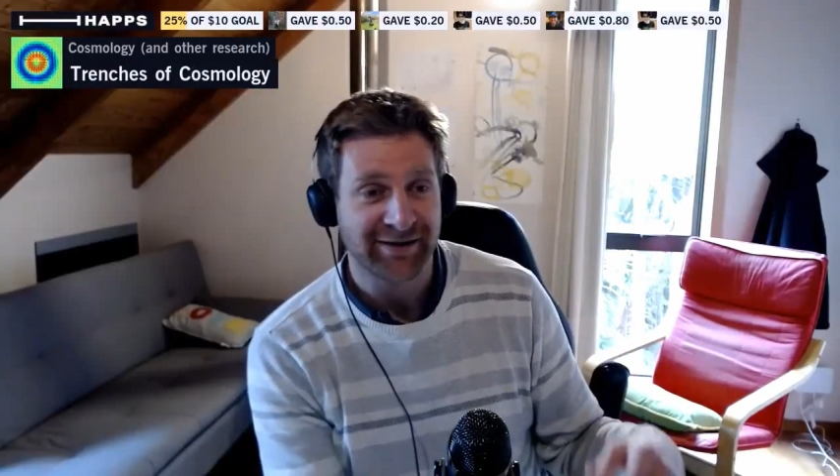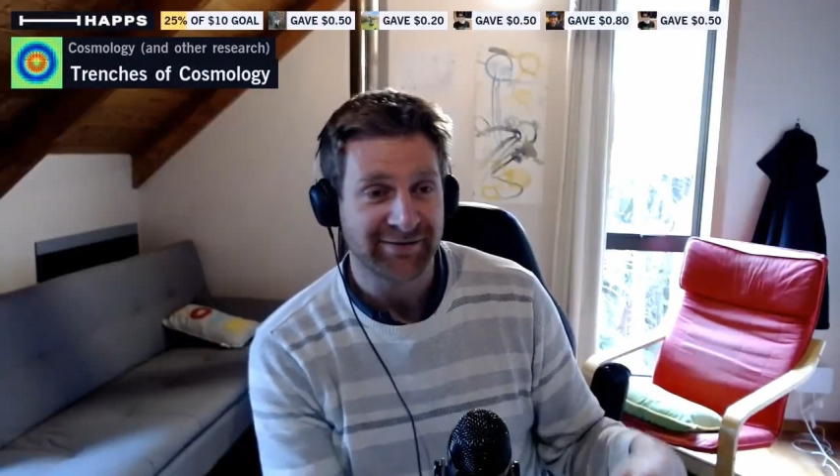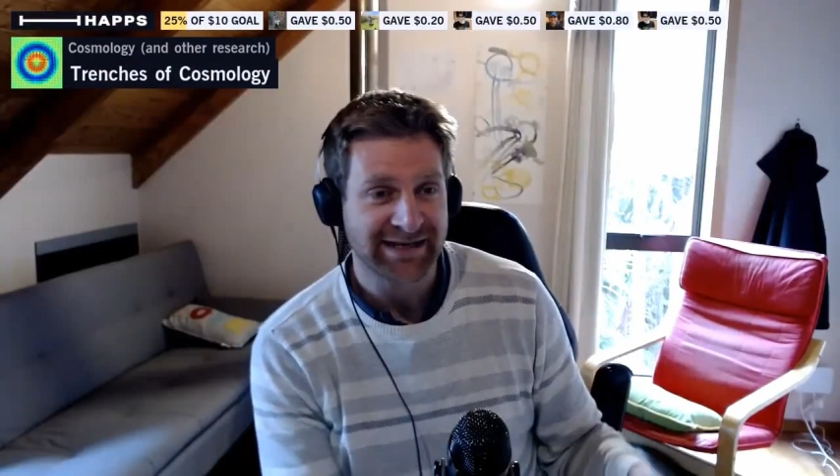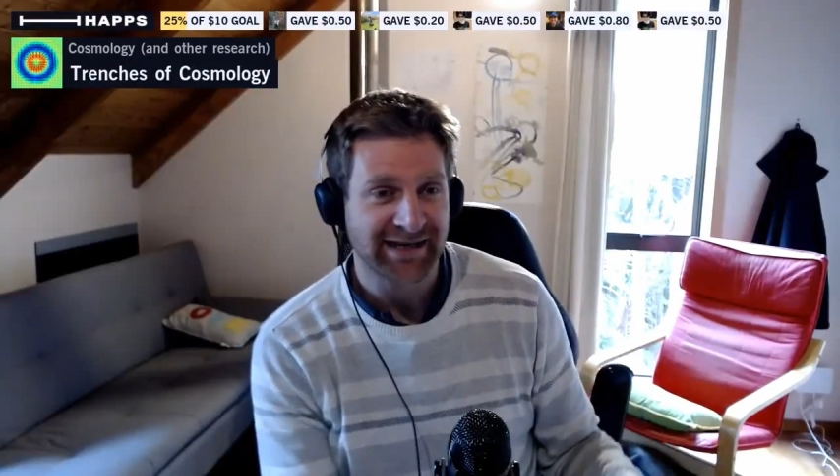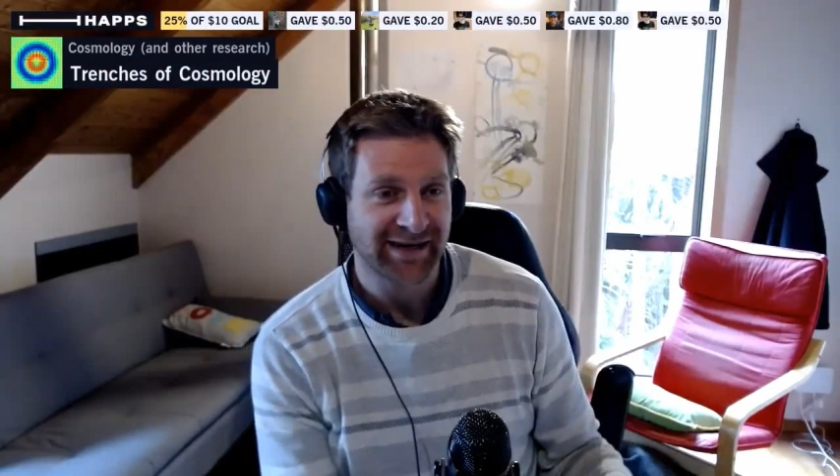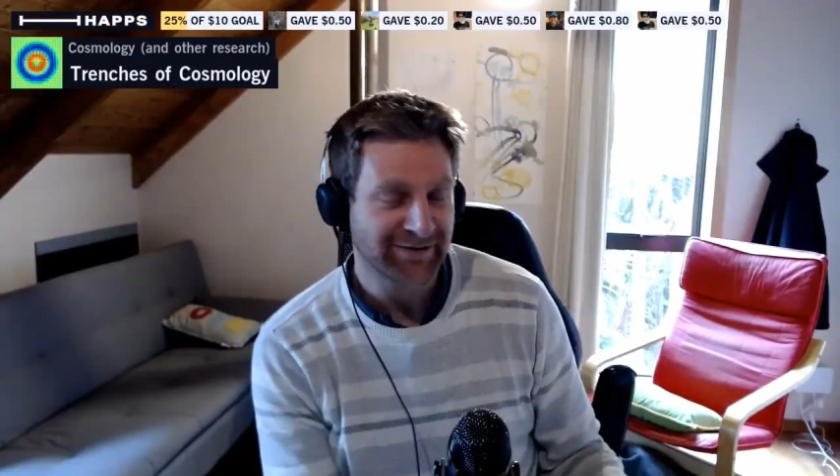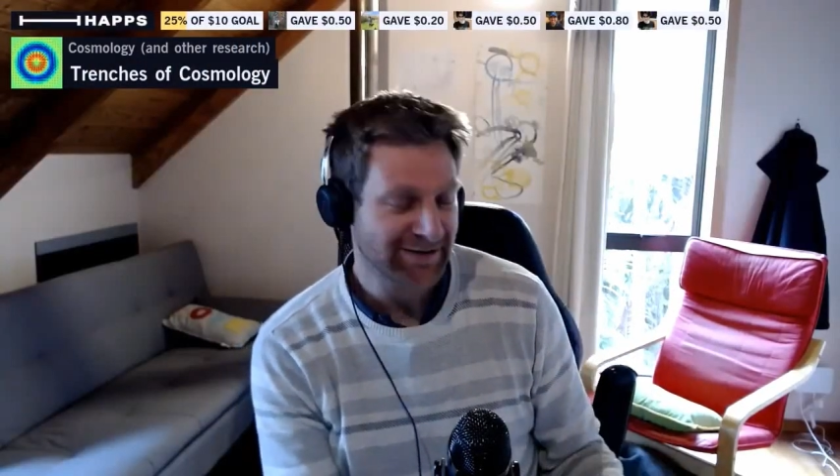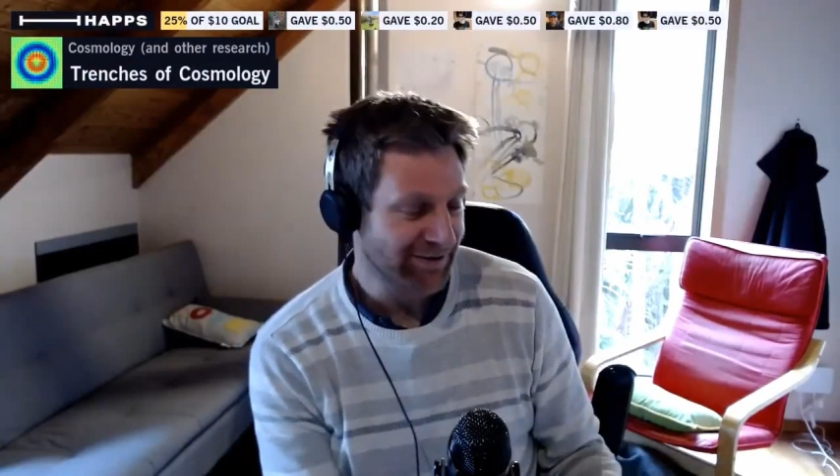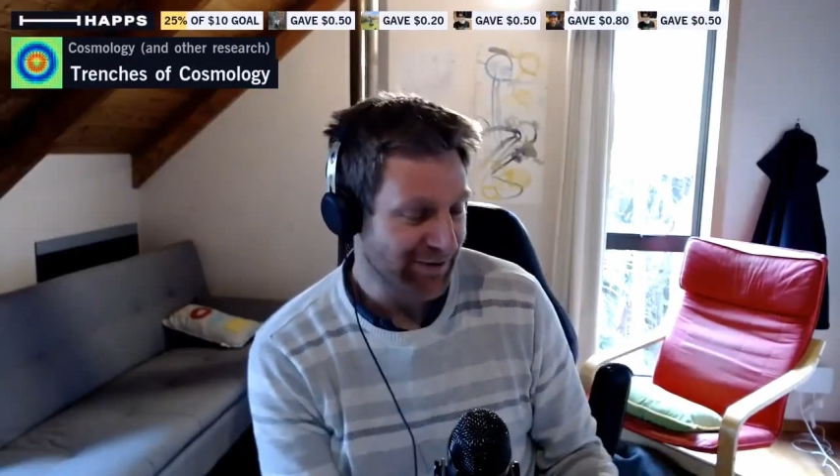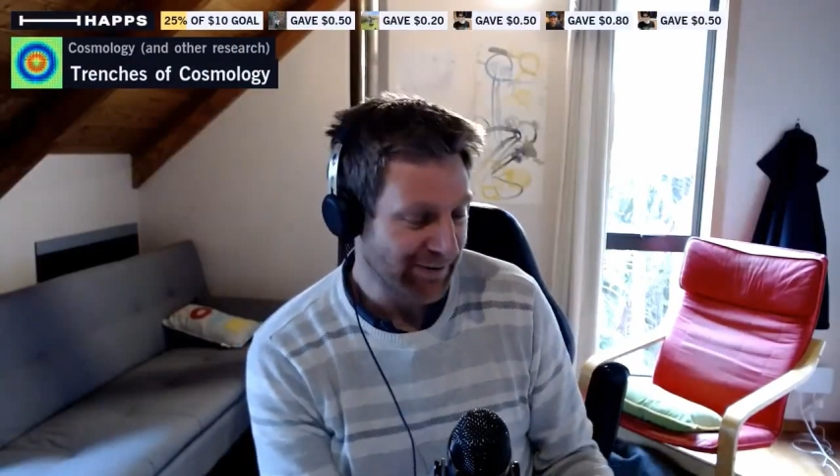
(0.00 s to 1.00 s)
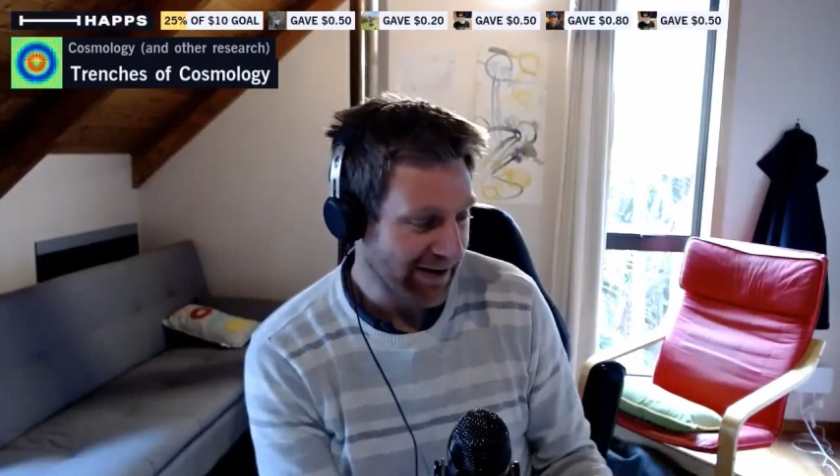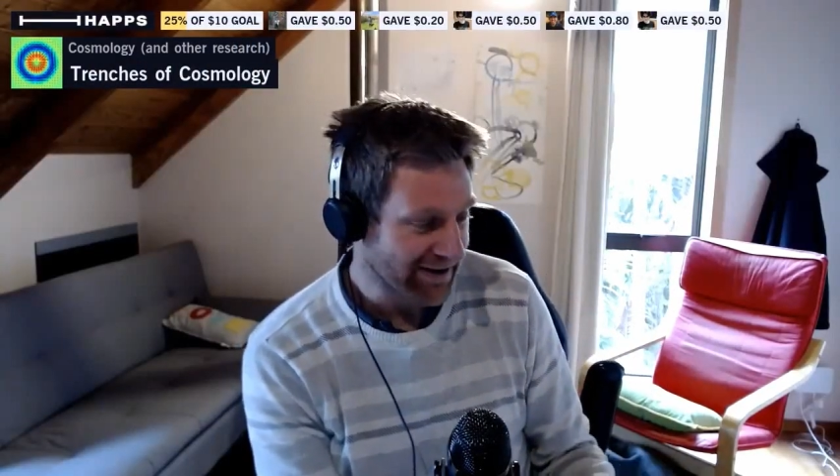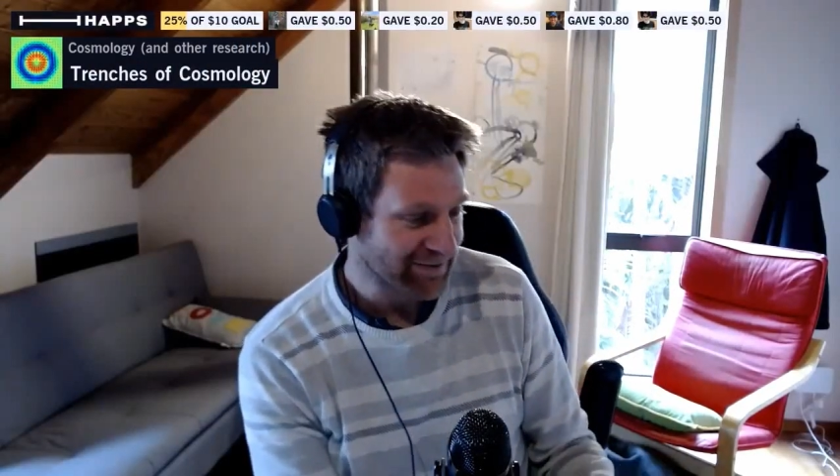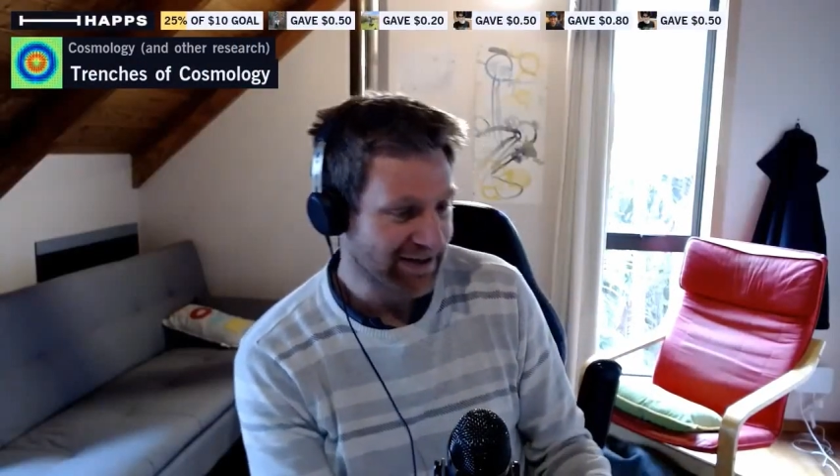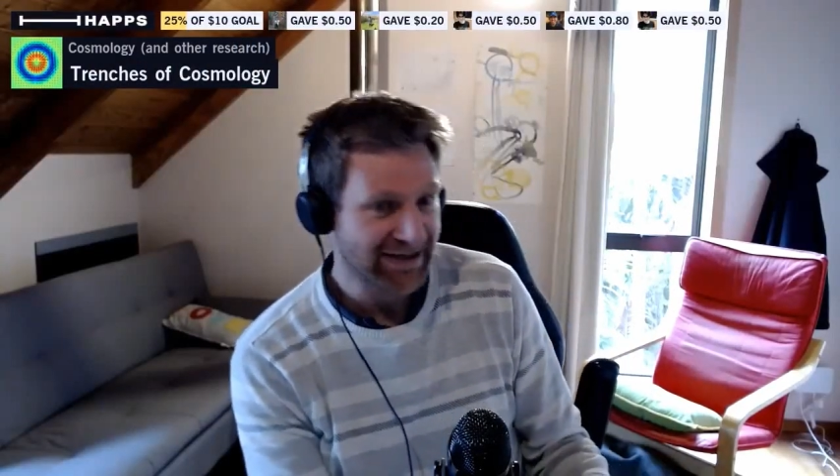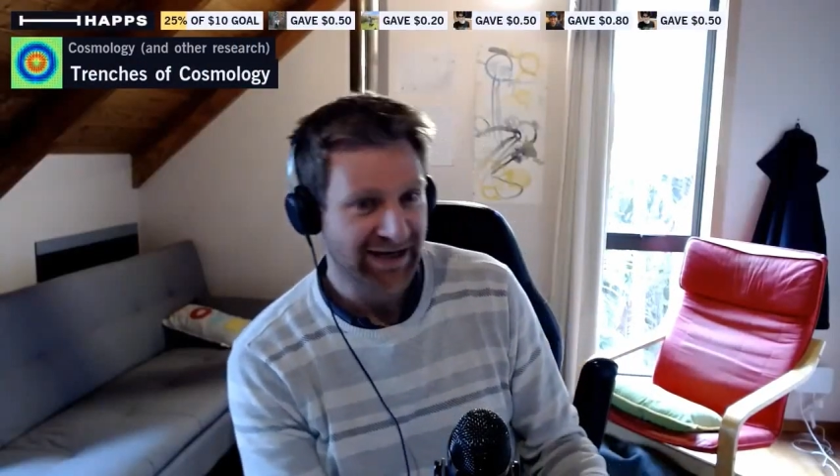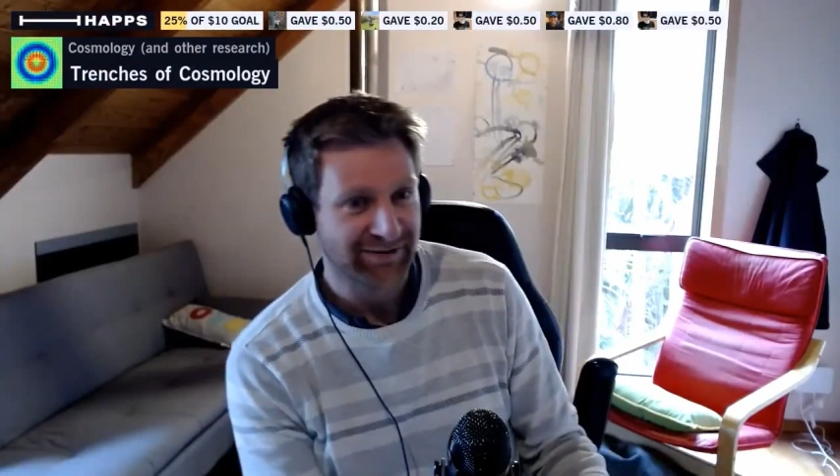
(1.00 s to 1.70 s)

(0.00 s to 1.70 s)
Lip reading: I was not talking about cosmology.